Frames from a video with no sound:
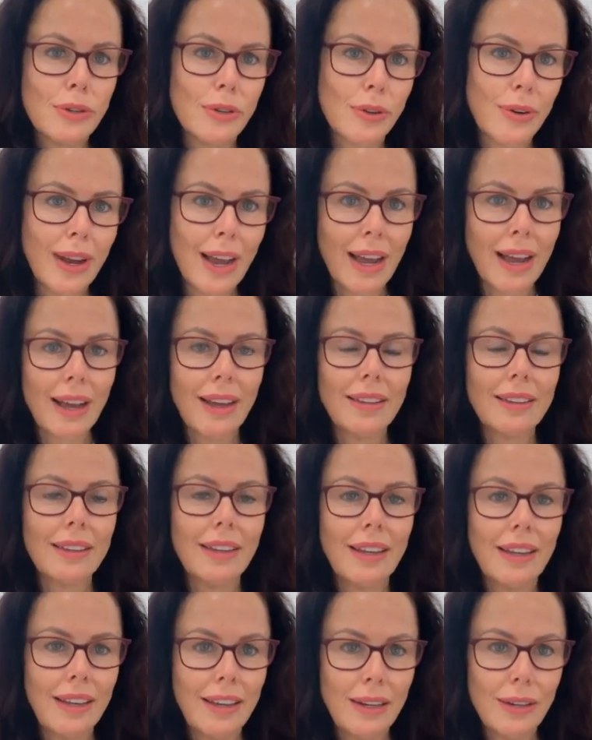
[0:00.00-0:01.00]
throughout
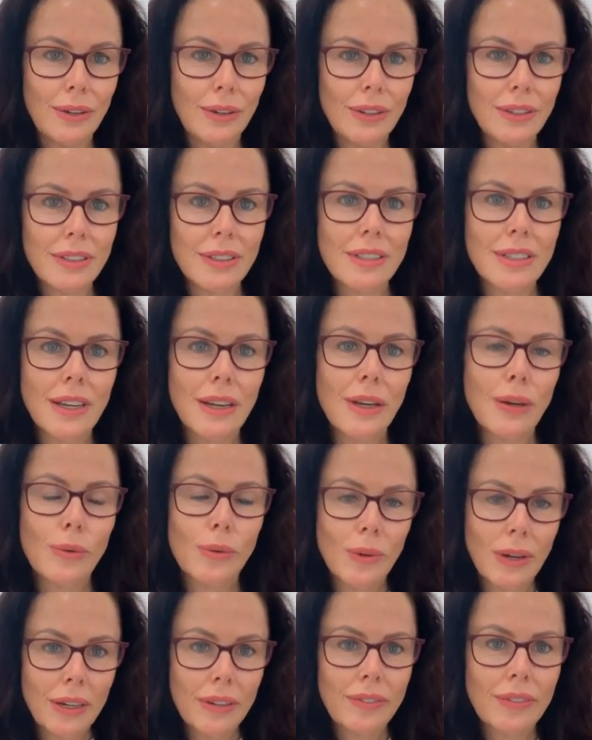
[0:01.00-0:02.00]
the eons,
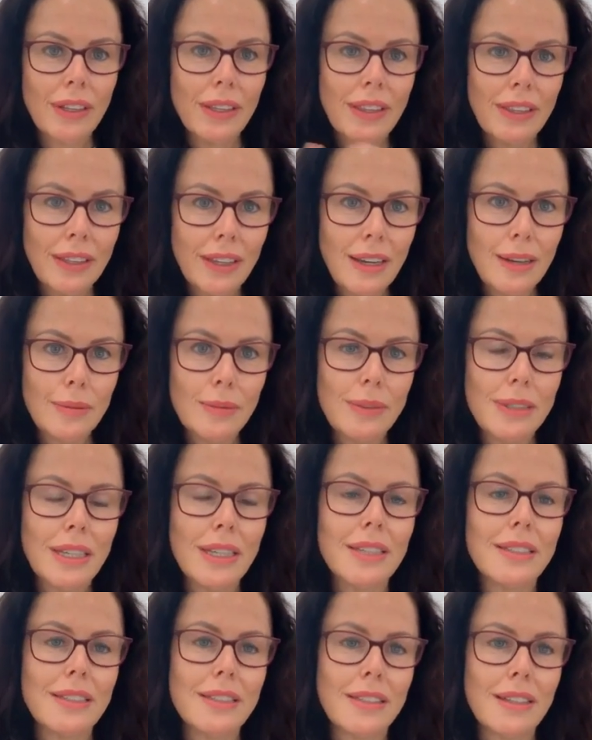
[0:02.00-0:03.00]
one of the themes
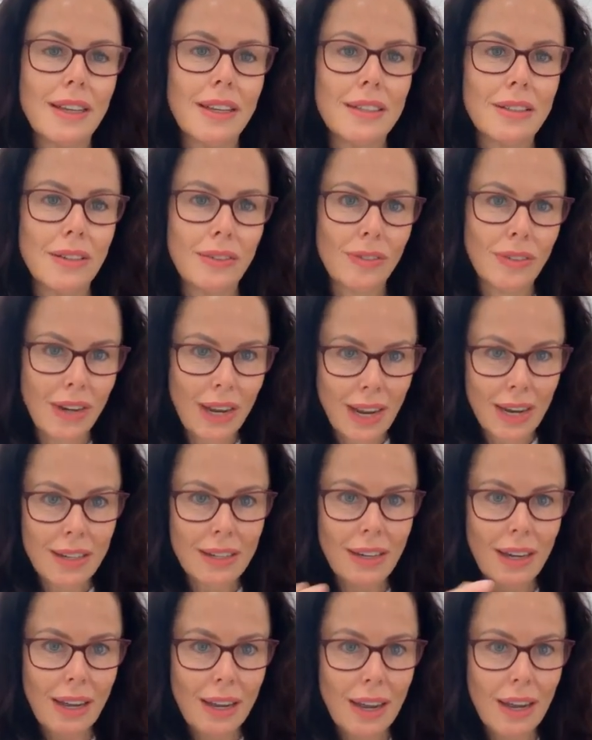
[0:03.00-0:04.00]
is
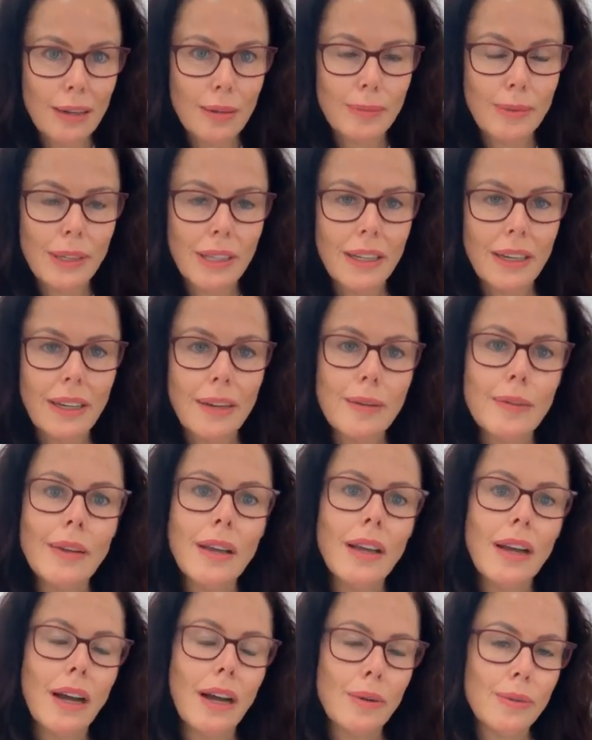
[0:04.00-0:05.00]
around accountability.
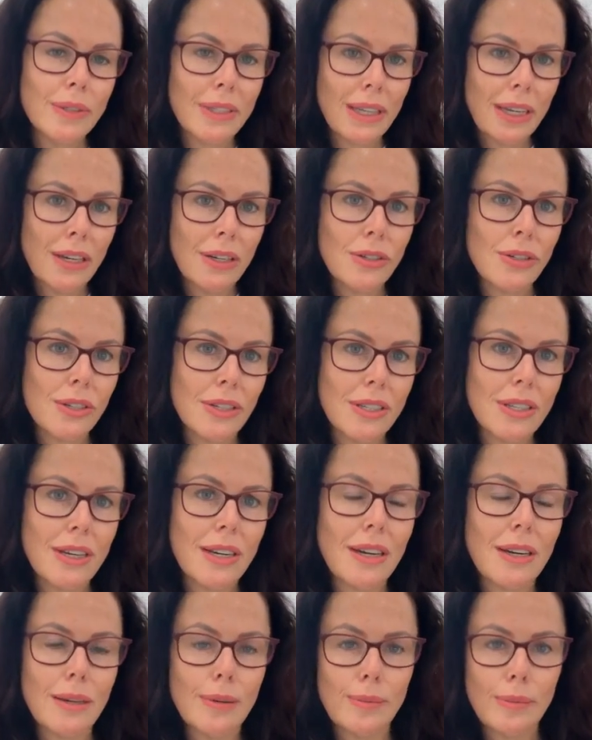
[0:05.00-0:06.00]
I was
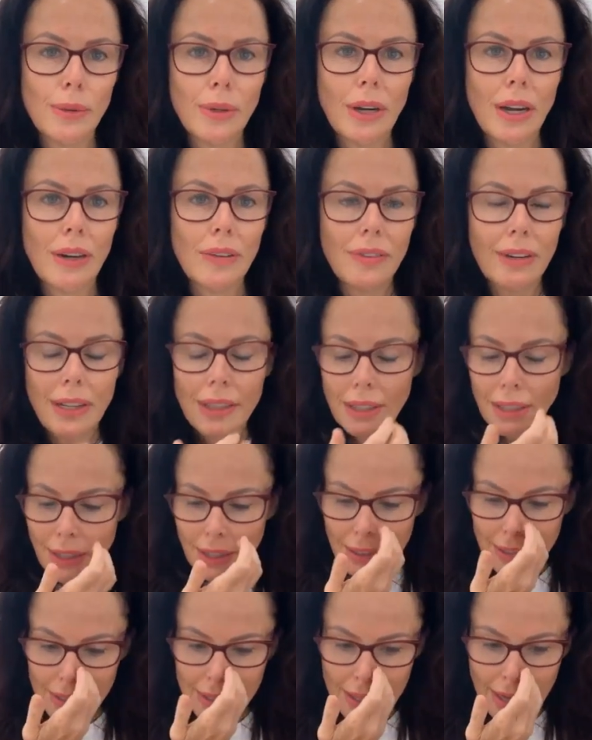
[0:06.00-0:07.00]
interested in a book I read the
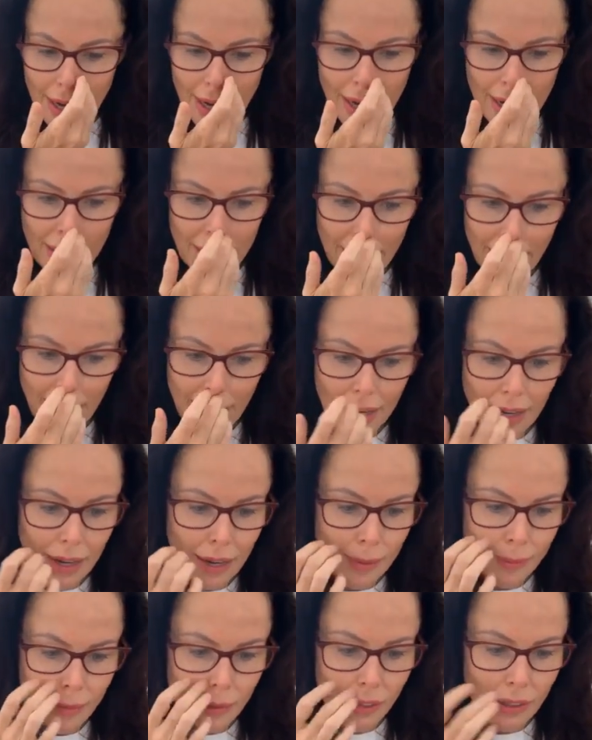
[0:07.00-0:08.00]
other day, that
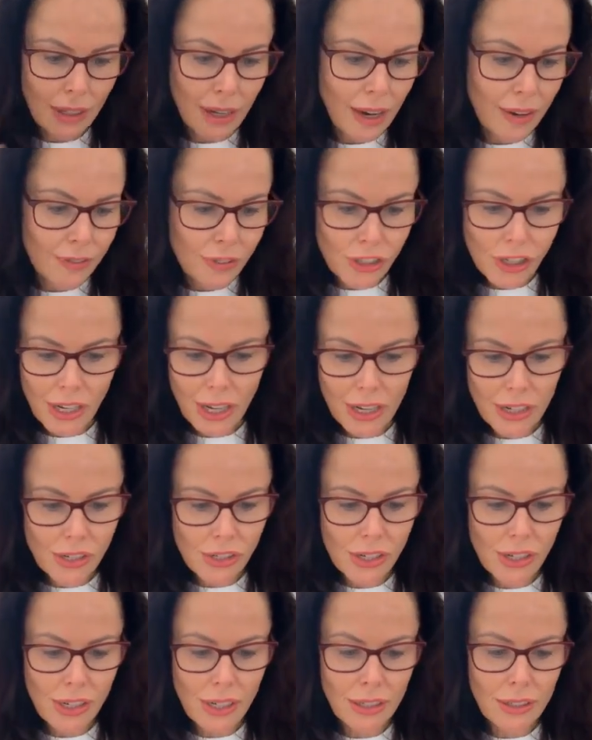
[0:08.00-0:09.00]
the
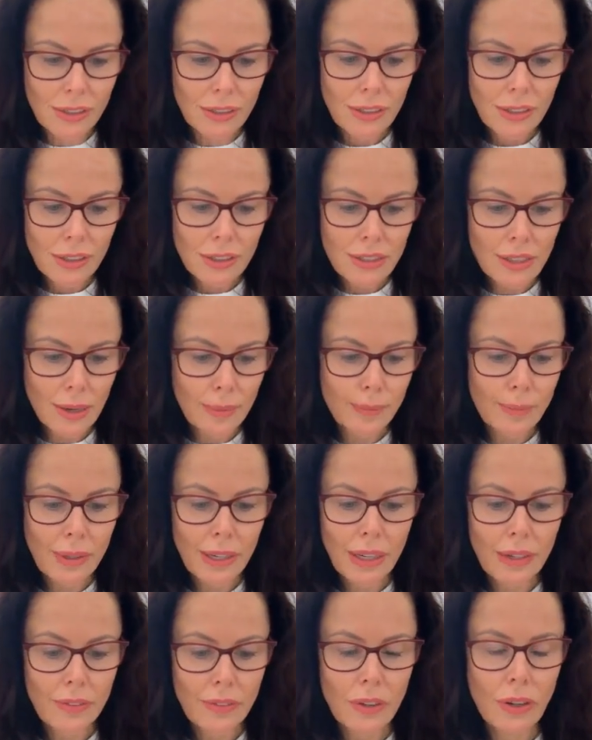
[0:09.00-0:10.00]
life-changing
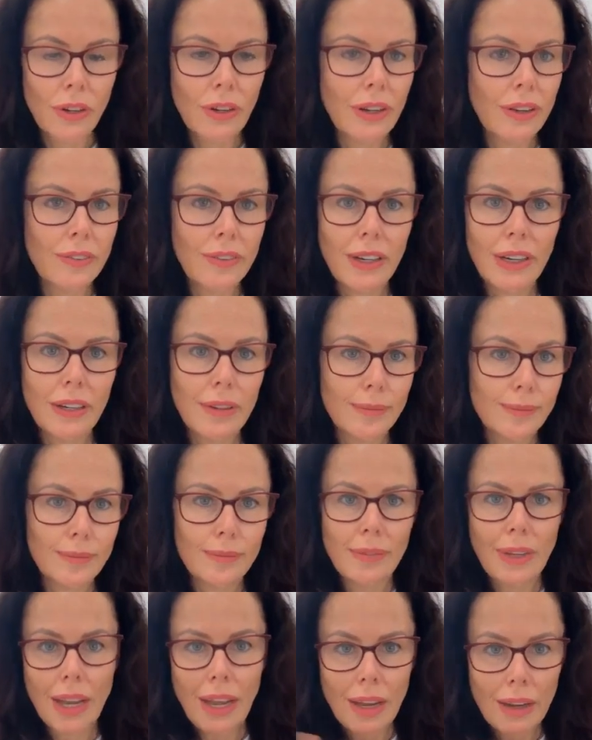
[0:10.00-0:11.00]
something of not giving a
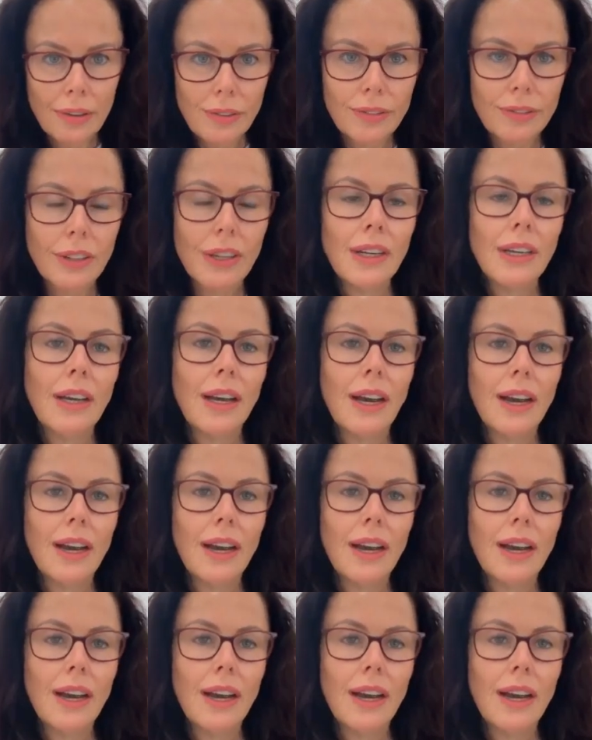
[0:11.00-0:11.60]
F,